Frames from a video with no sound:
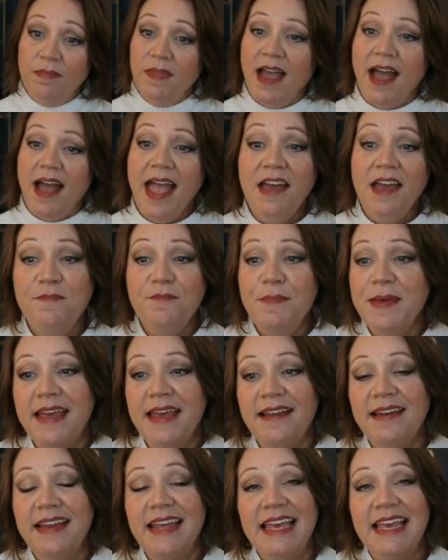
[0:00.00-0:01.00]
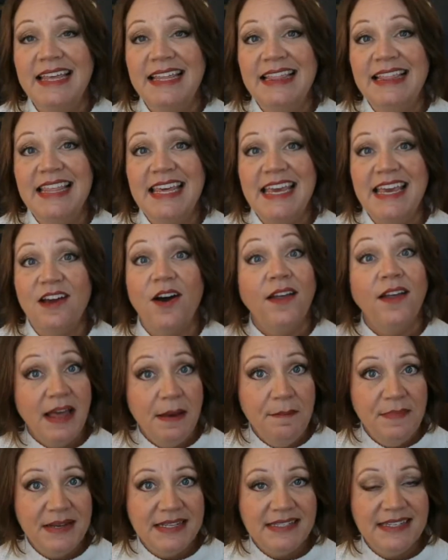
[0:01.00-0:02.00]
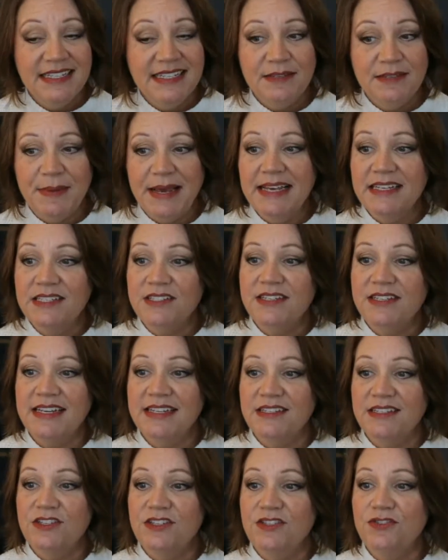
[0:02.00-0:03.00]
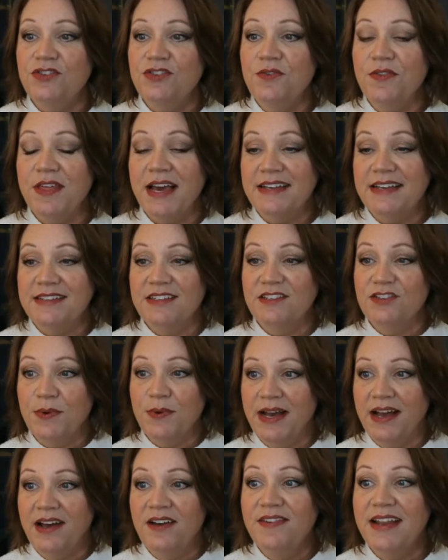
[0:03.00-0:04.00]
I have been in the online business space since 2012,